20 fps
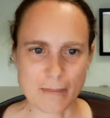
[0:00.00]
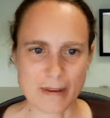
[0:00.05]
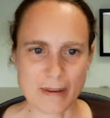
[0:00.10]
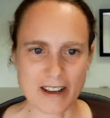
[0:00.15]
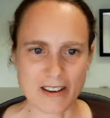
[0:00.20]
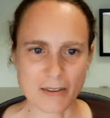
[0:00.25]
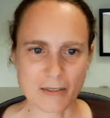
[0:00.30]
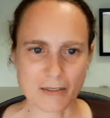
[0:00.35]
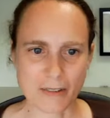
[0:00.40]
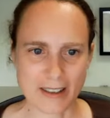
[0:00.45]

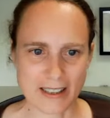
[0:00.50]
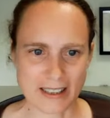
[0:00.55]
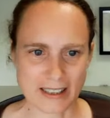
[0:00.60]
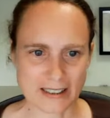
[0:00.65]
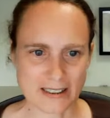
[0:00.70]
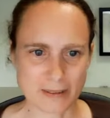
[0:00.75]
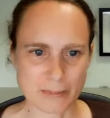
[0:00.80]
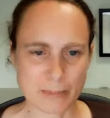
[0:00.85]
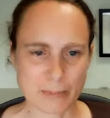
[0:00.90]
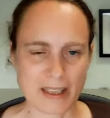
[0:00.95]
about
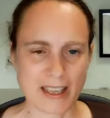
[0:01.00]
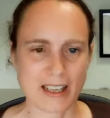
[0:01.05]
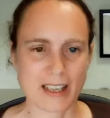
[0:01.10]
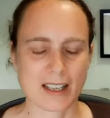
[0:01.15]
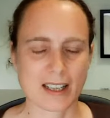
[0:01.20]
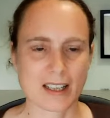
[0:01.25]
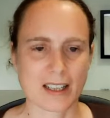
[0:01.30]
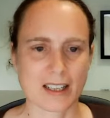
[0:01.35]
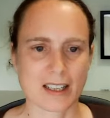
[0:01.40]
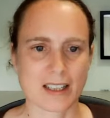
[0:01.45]

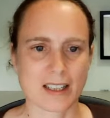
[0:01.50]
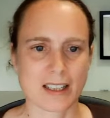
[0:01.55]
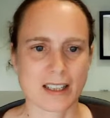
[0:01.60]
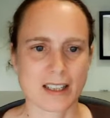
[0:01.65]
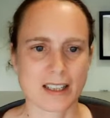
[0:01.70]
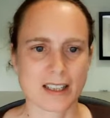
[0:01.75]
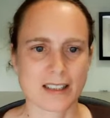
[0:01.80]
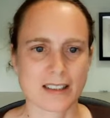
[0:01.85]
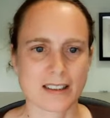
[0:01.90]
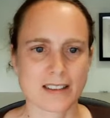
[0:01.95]
Wingspan
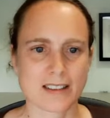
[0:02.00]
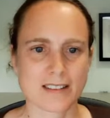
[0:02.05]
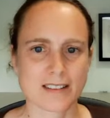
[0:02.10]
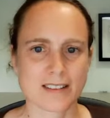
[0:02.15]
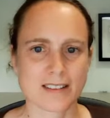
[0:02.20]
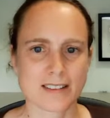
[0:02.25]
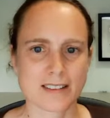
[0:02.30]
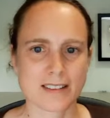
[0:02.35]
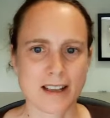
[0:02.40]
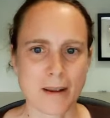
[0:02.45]
in
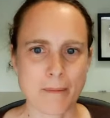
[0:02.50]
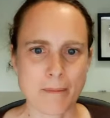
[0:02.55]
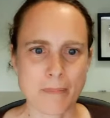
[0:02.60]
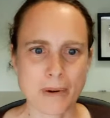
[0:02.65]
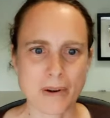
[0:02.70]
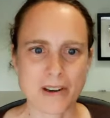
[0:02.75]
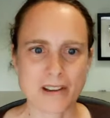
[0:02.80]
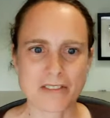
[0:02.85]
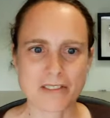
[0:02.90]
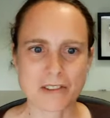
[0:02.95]

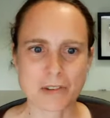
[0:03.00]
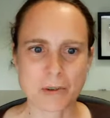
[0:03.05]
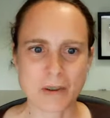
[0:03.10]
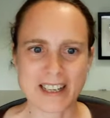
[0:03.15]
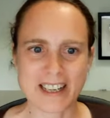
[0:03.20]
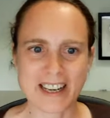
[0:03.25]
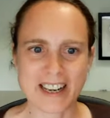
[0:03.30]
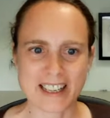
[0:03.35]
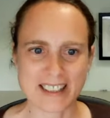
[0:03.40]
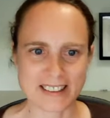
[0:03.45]
December of
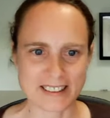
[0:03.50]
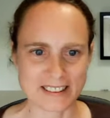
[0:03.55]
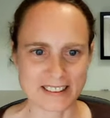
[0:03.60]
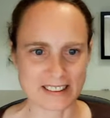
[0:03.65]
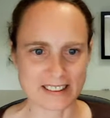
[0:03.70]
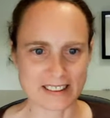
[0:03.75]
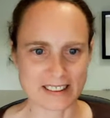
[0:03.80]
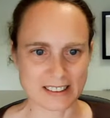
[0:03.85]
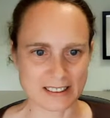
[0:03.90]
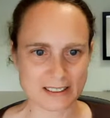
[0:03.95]

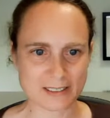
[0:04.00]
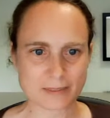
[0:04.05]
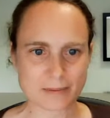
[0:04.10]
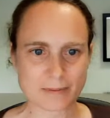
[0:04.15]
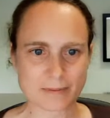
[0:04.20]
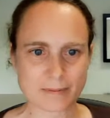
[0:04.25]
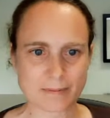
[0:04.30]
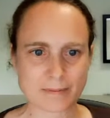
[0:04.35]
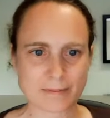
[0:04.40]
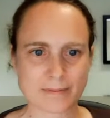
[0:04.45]
2018